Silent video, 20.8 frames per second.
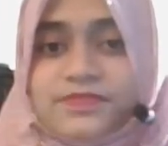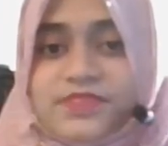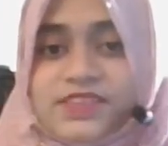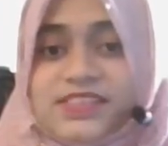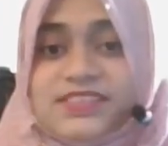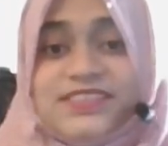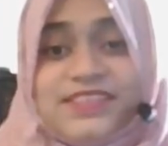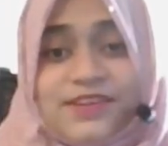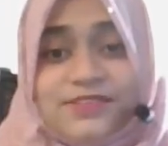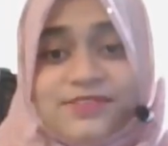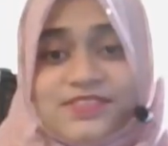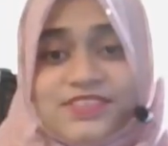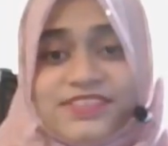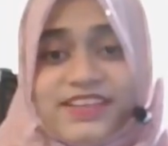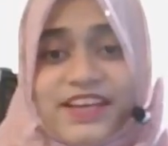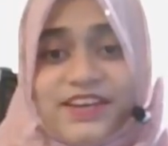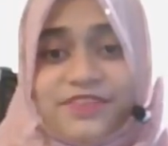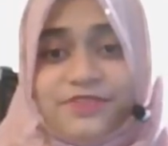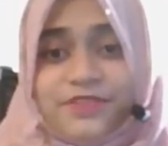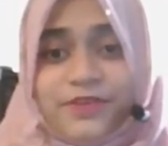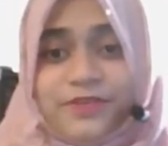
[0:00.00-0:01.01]
Sounds
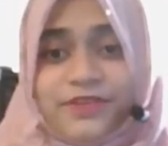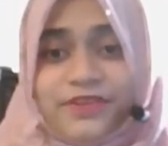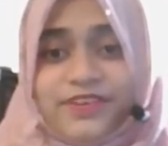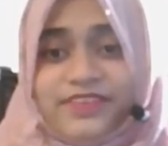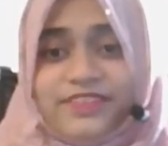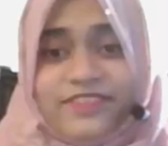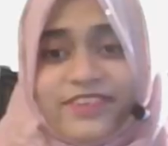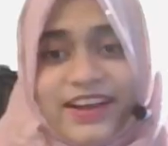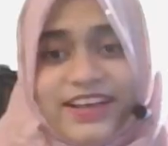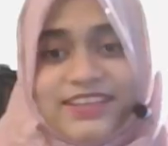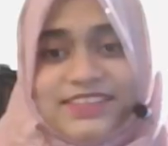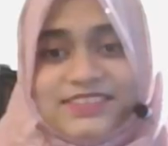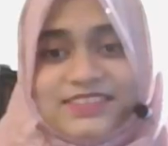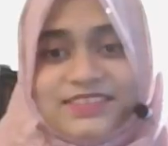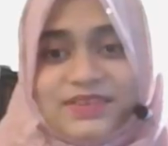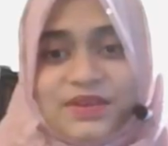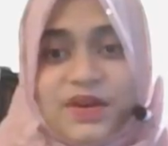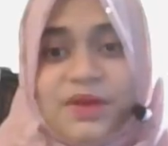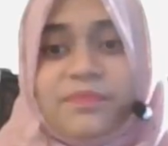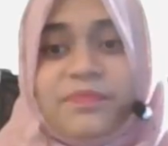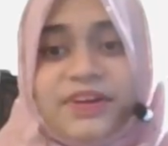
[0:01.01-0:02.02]
straightforward, right?
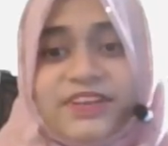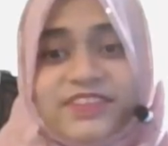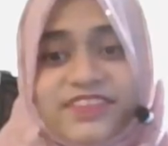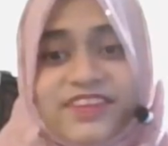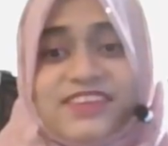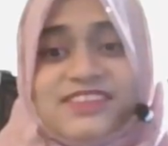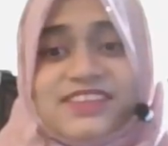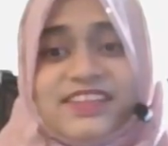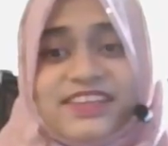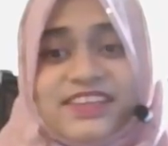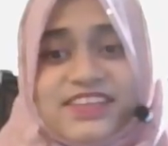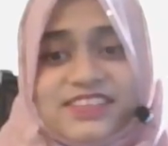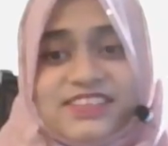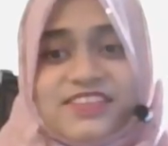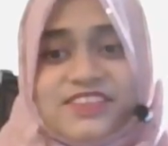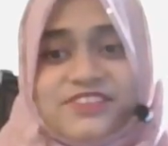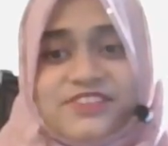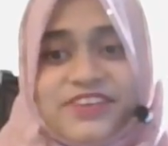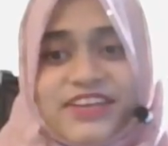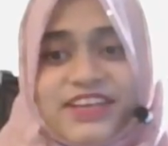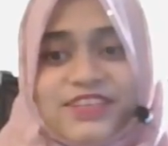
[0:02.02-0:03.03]
But there's a little
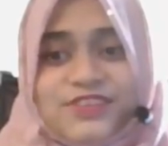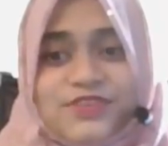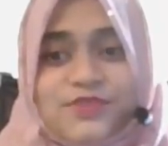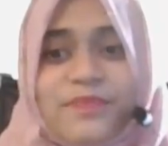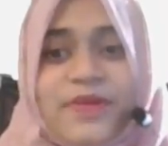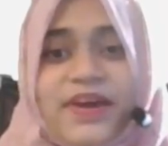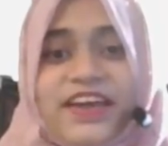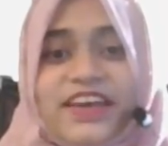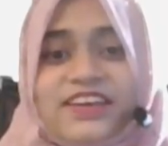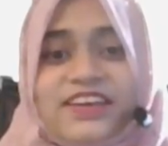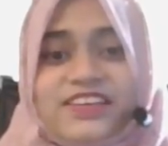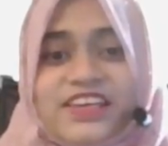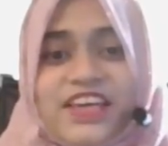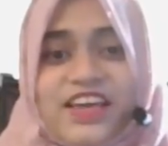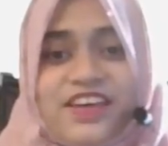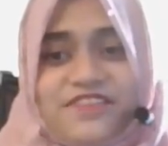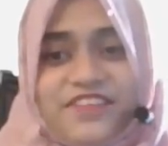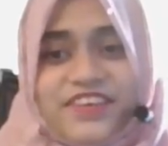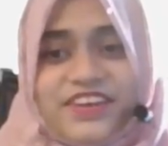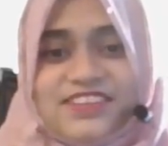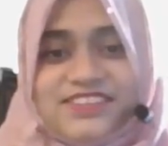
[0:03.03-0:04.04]
trick to make it
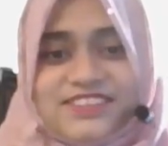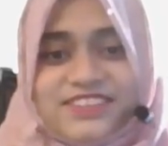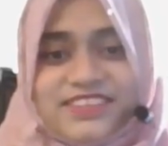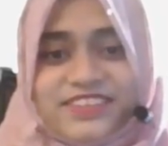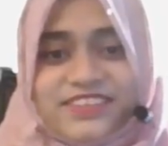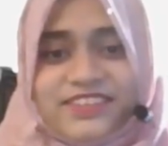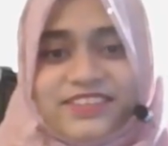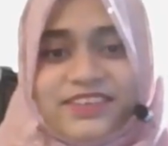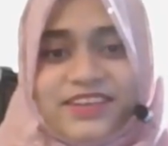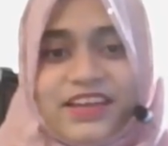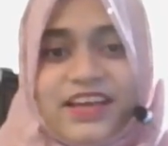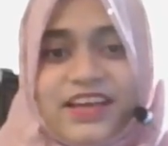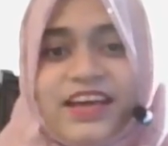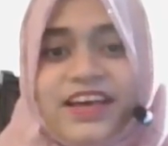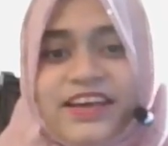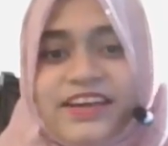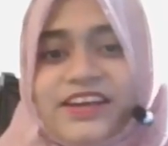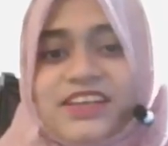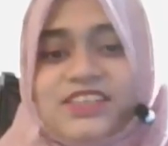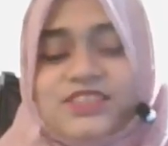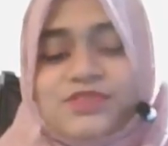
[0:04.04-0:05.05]
even easier.
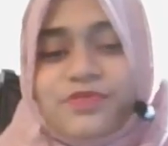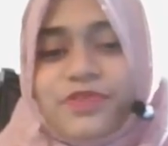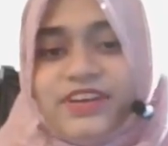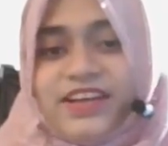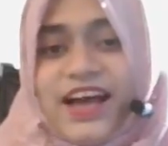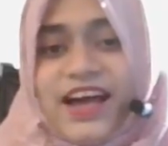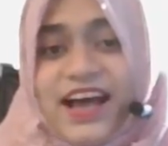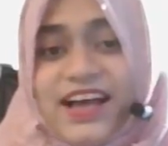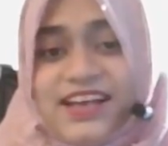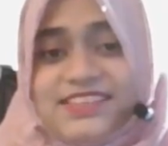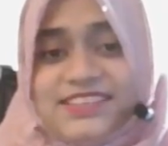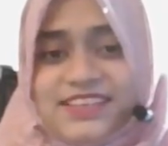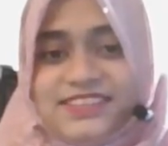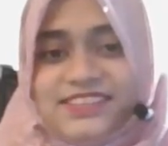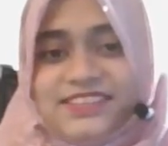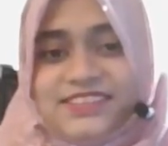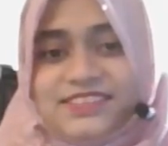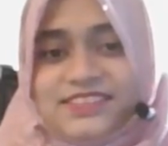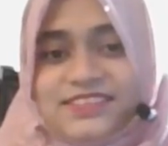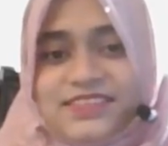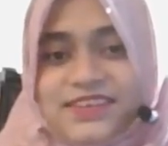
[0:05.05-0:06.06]
Here's what I
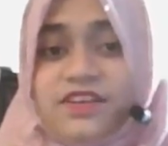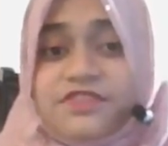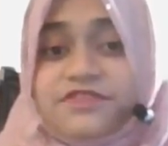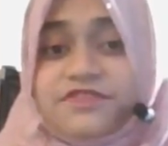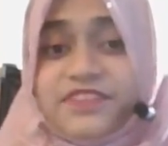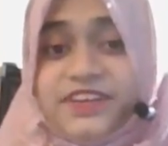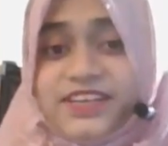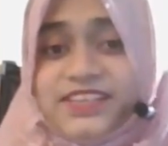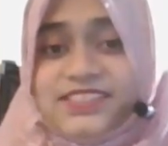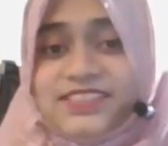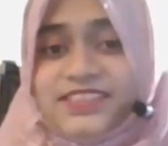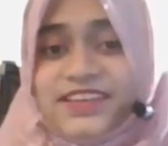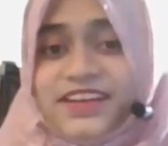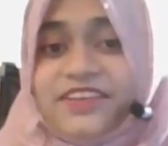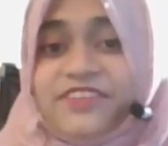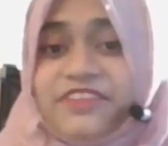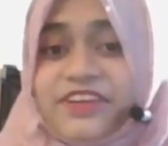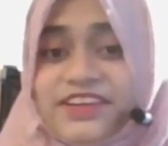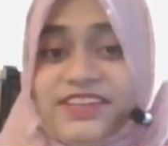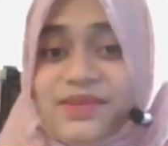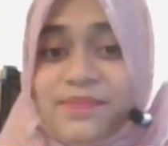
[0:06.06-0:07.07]
suggest. First,
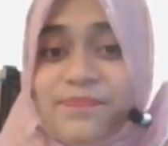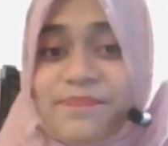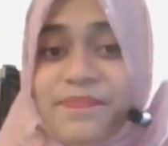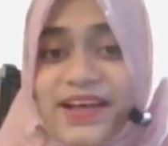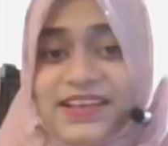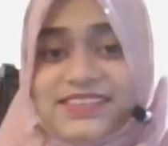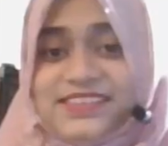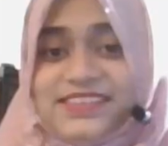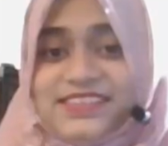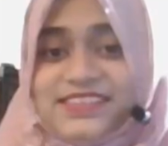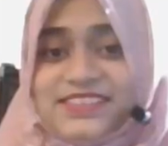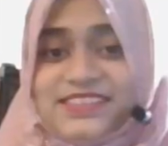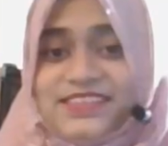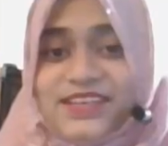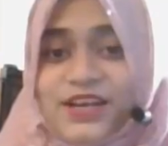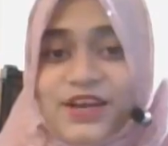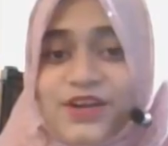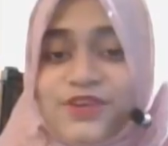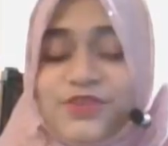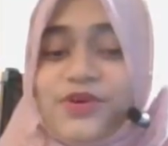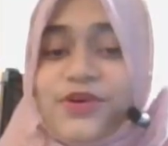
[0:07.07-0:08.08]
read the passage.
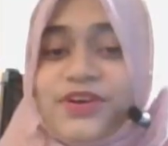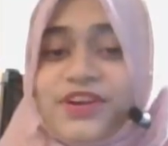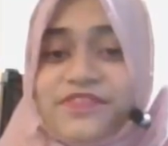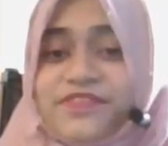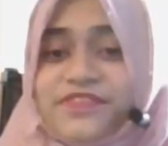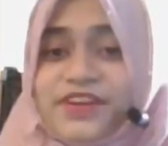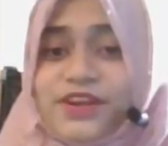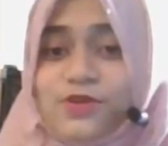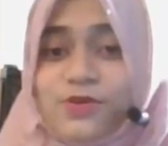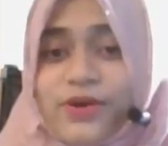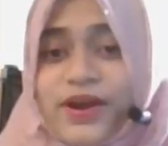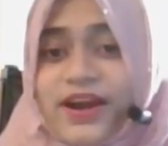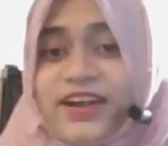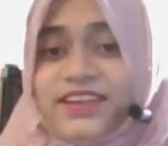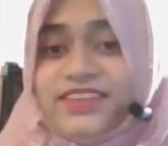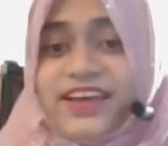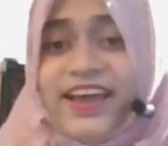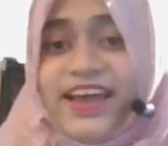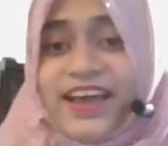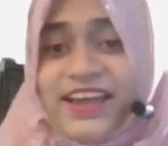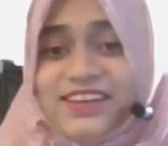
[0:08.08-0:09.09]
Don't even look at
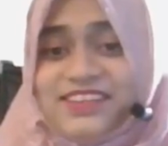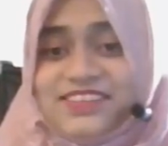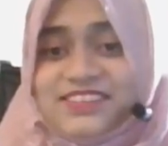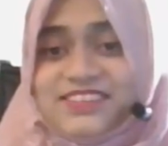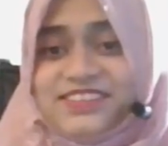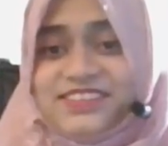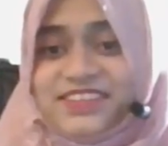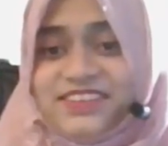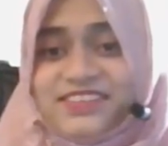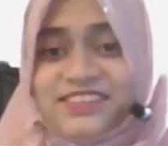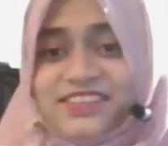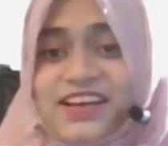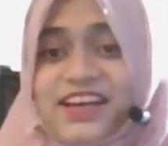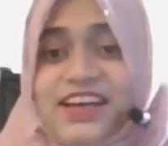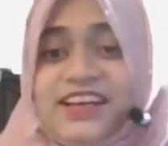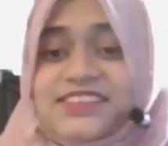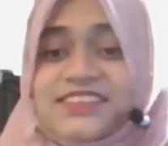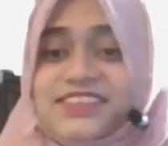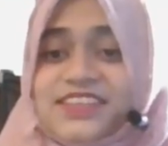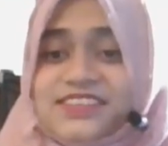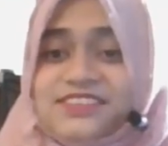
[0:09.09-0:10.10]
the headings yet.
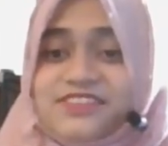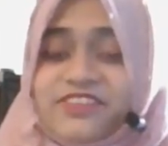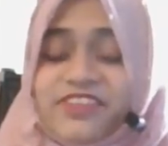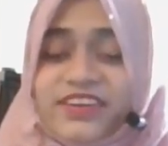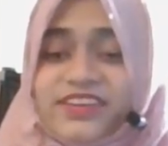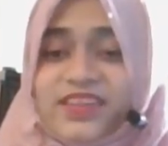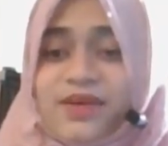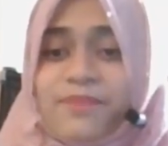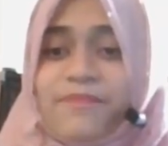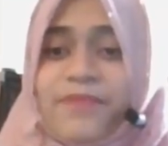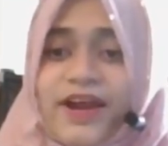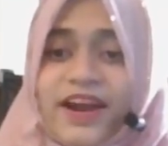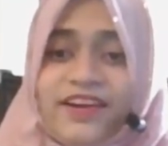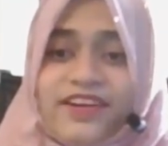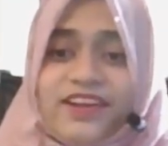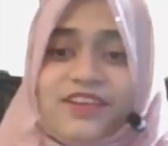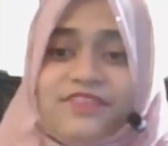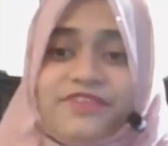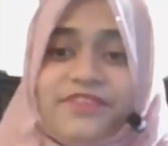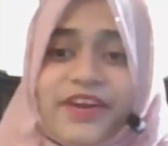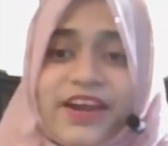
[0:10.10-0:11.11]
Just read the
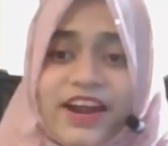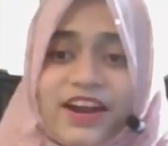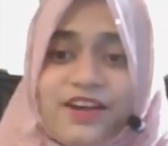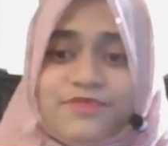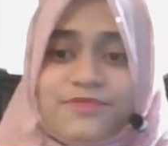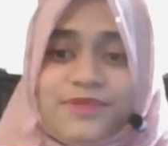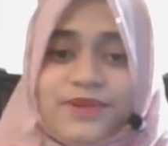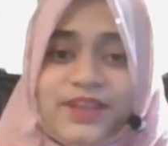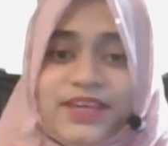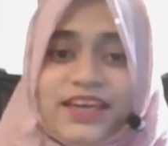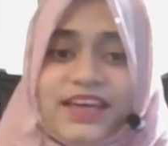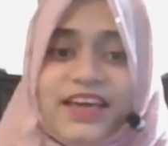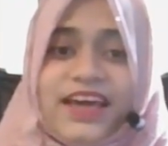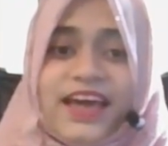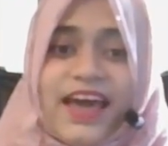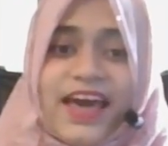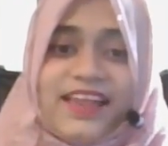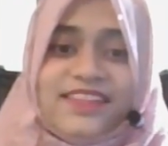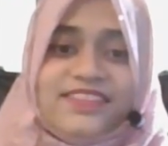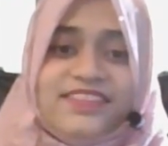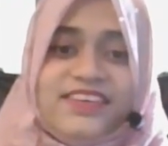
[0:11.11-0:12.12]
paragraph carefully
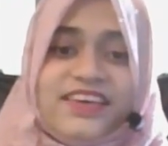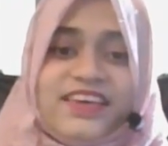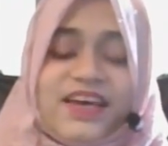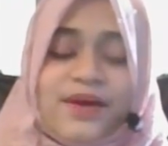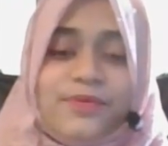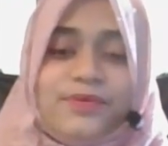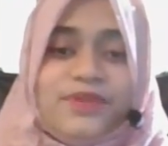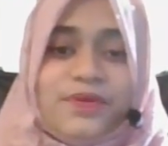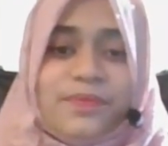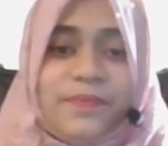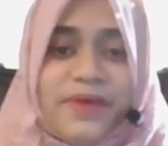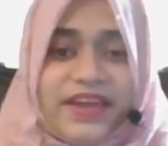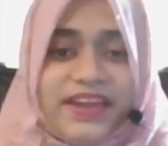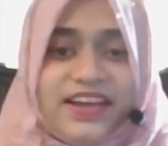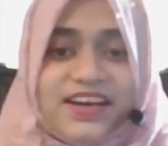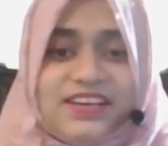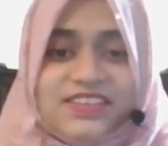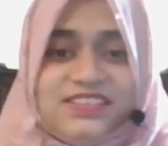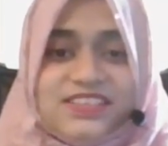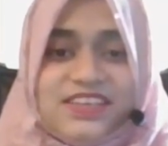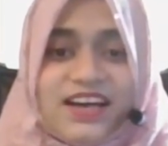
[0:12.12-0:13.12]
and think about the main
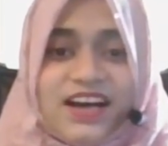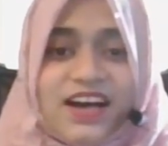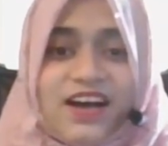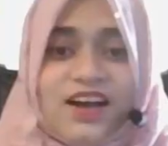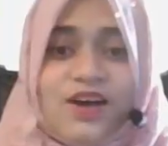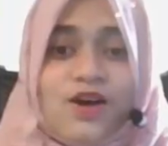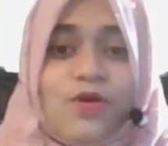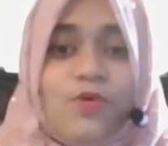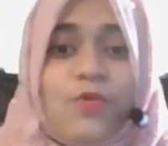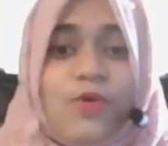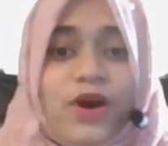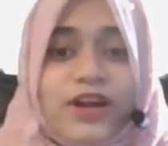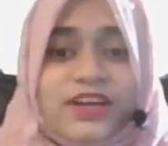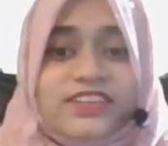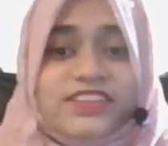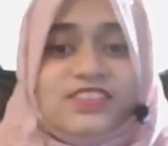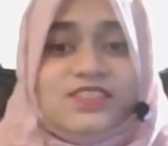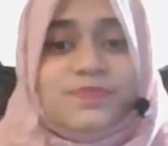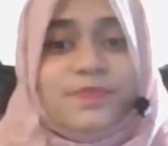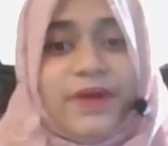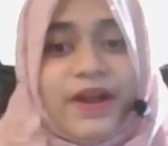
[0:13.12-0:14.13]
idea, what
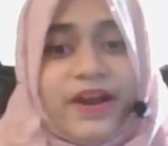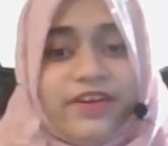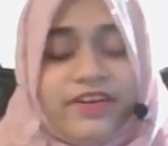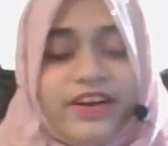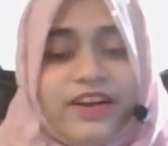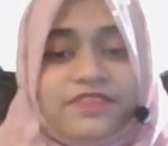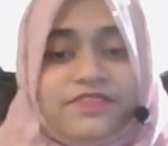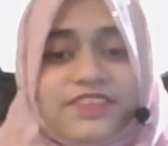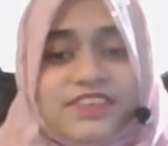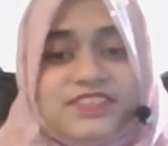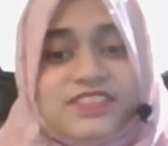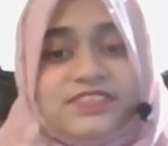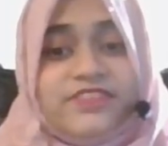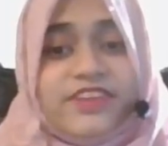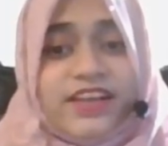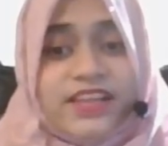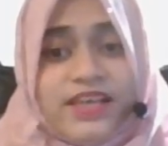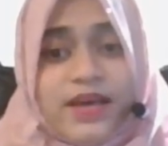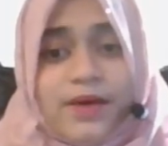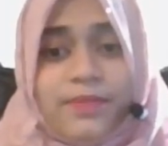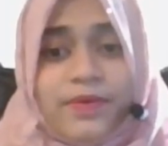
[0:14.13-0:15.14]
this paragraph is
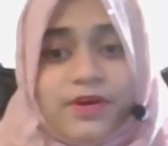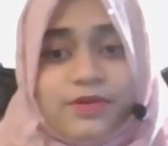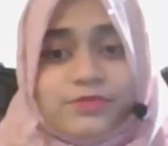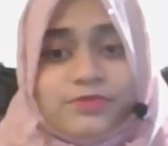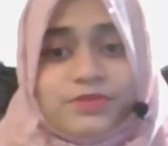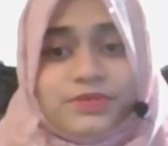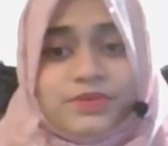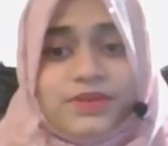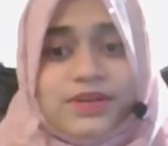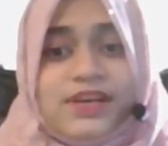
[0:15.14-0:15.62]
really about.